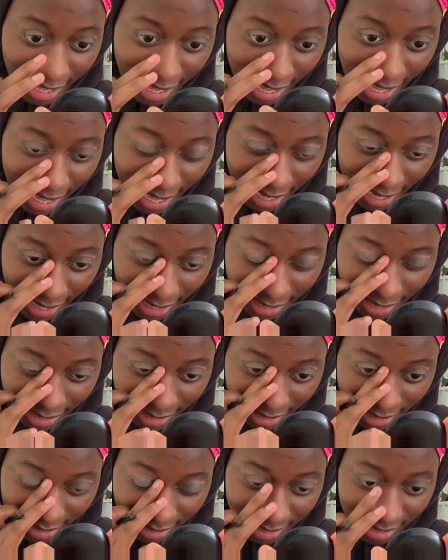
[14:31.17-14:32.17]

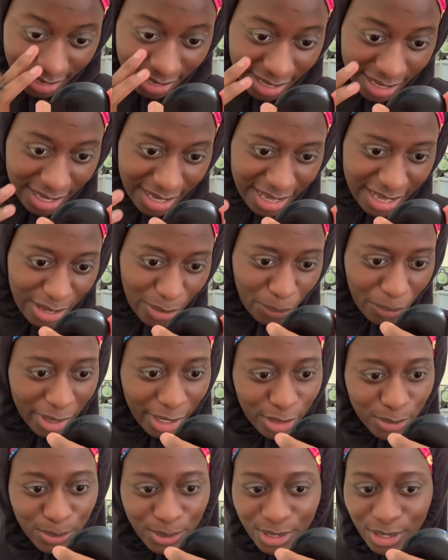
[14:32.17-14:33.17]
And what
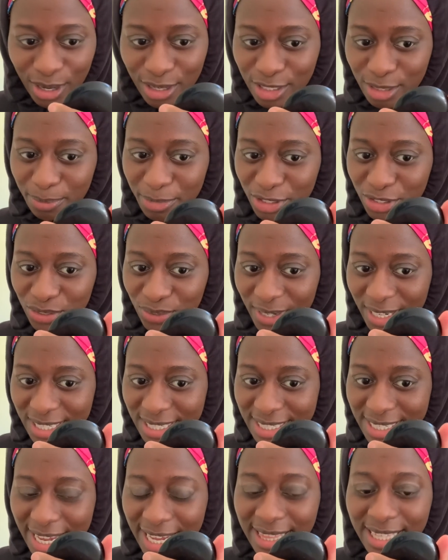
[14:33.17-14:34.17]
else was causing me
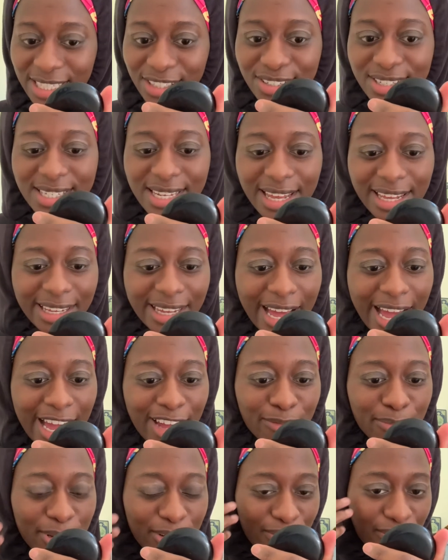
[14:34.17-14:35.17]
stress? I think just like
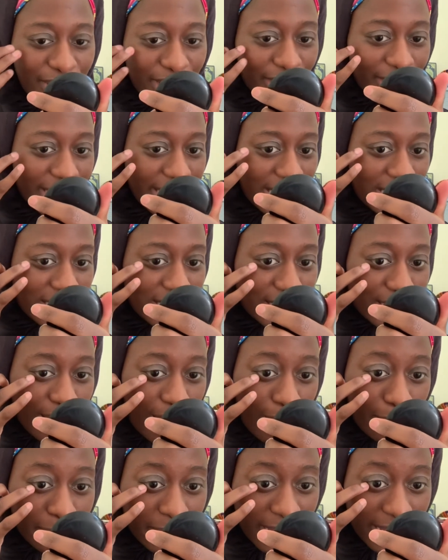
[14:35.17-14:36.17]
I've been very
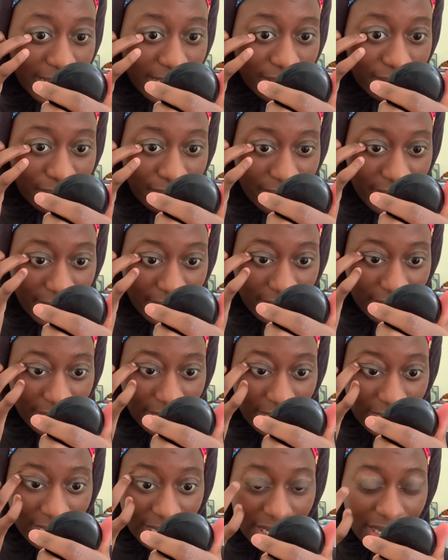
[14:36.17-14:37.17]
insomniac,
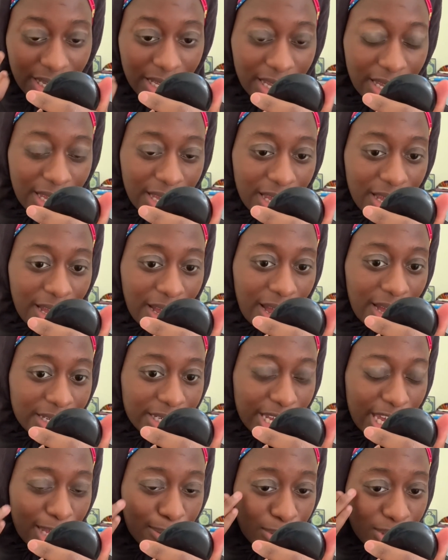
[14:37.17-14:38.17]
very
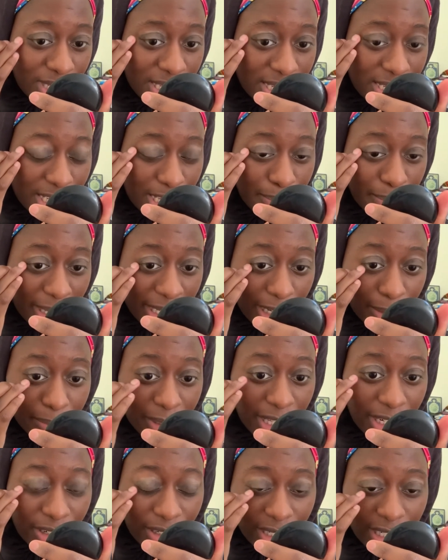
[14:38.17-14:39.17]
unable to sleep. Like I'm
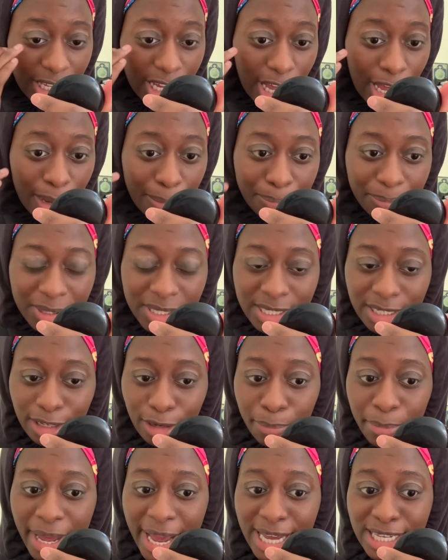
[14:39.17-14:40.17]
literally up till
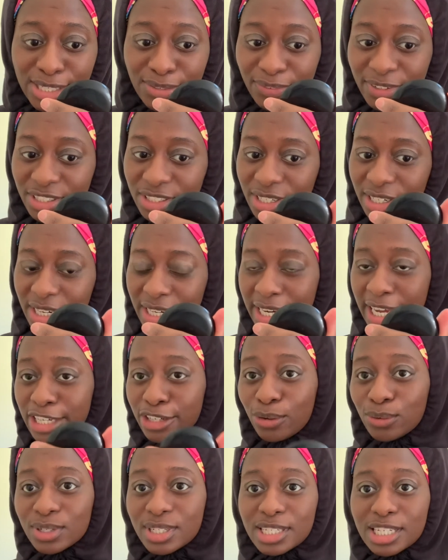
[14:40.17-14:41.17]
past Fajr and I
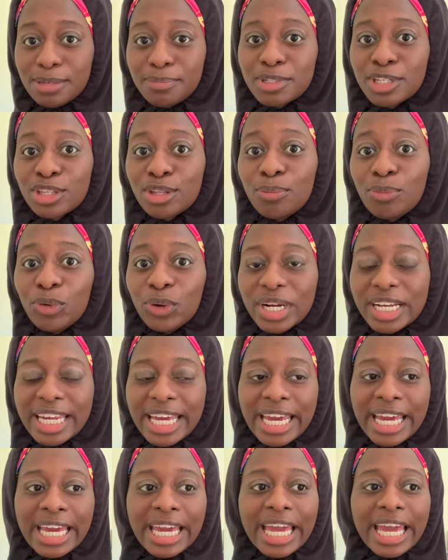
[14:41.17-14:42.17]
don't sleep till the
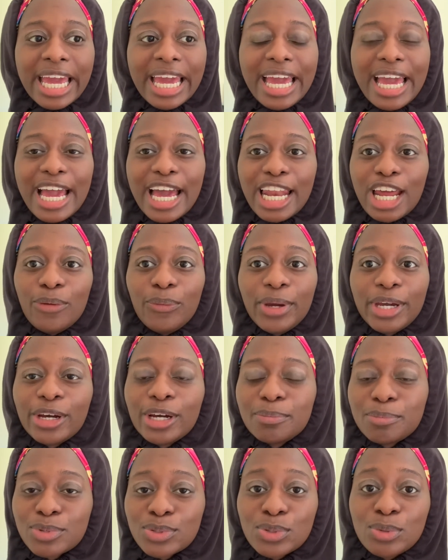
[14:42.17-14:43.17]
morning, and I wake
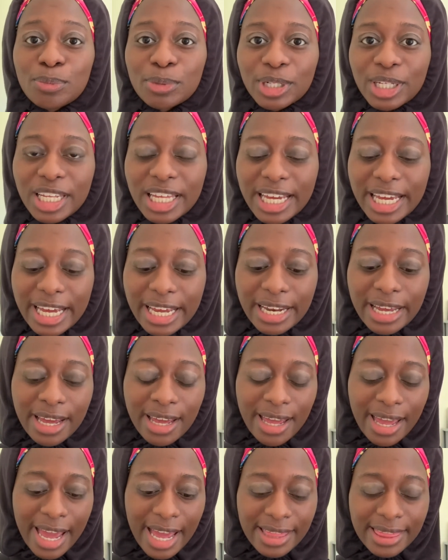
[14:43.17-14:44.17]
up super late.
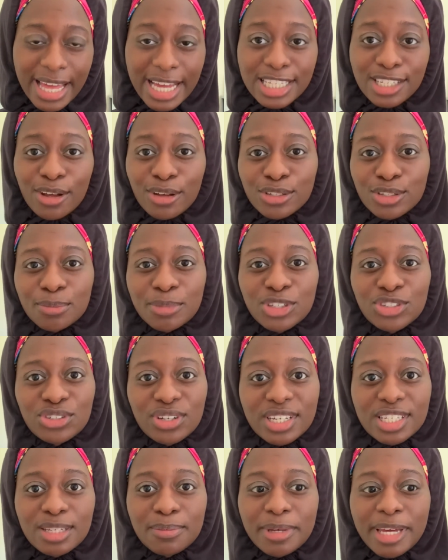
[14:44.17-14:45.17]
And that's also been
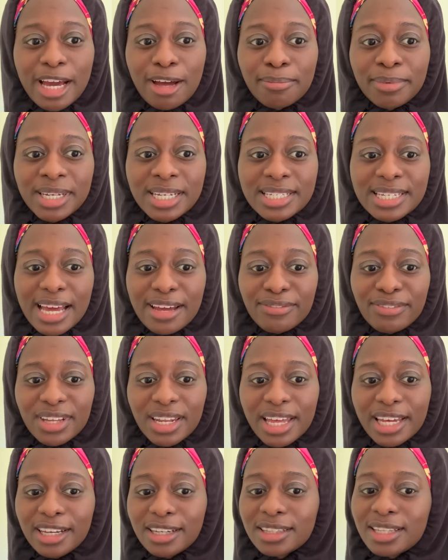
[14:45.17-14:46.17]
stressing me out, because I feel
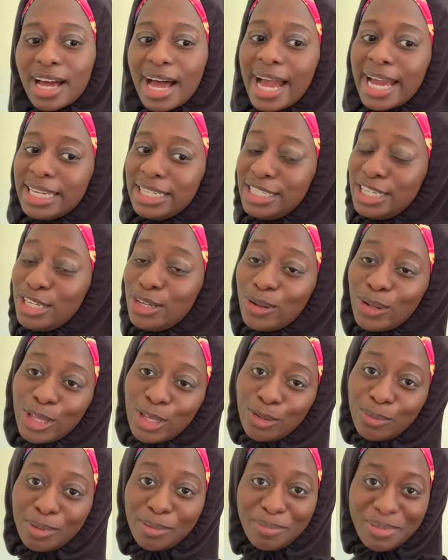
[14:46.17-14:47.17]
like the ideal
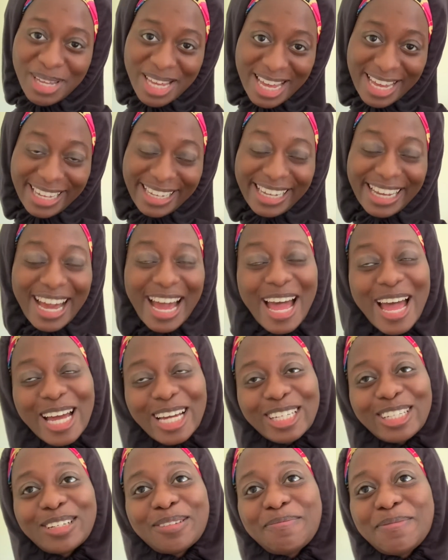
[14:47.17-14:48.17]
human being
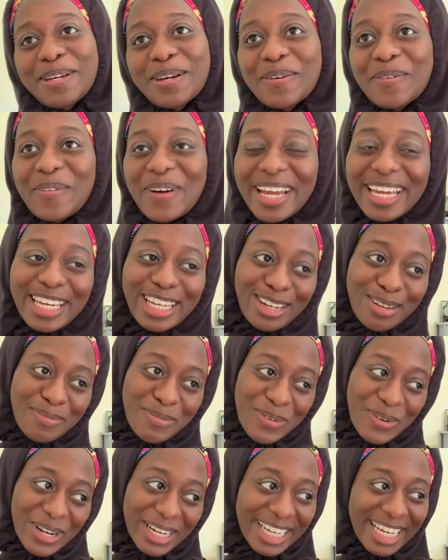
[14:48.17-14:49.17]
should be awake in the
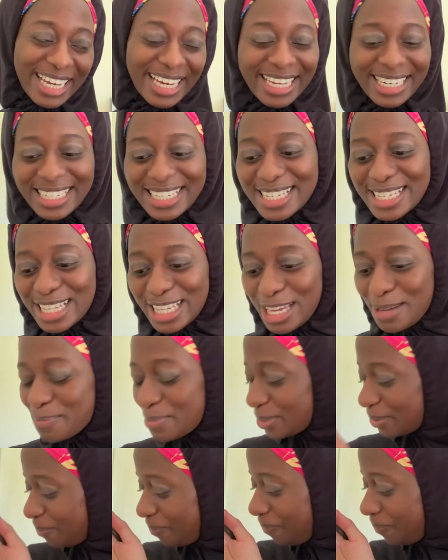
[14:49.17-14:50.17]
morning and asleep,
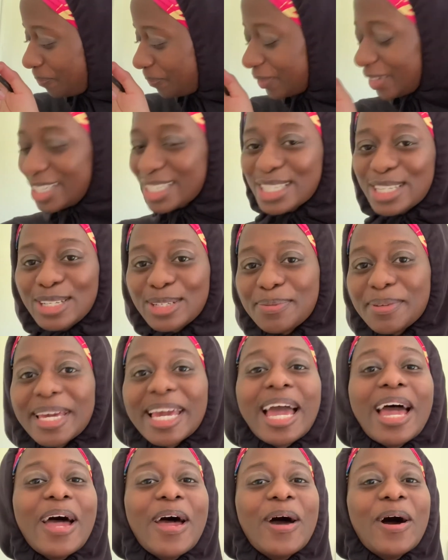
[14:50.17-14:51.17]
excuse
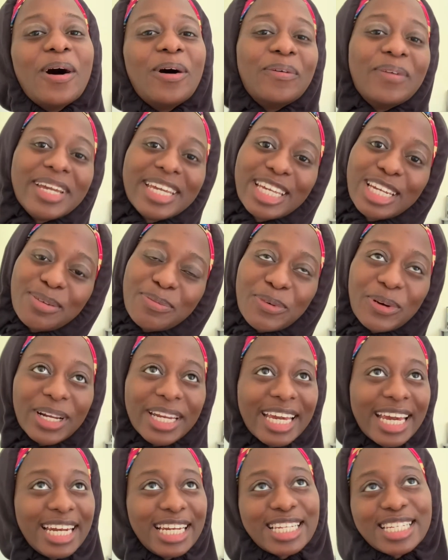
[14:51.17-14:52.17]
me, awake in the
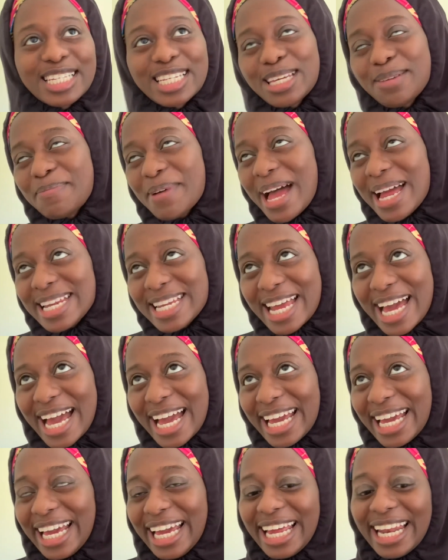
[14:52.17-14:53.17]
morning and asleep at
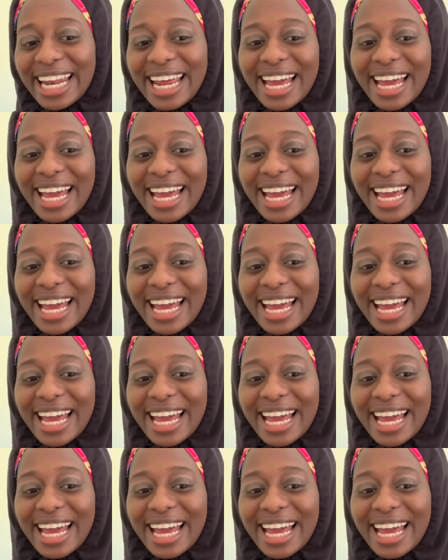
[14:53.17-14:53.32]
night.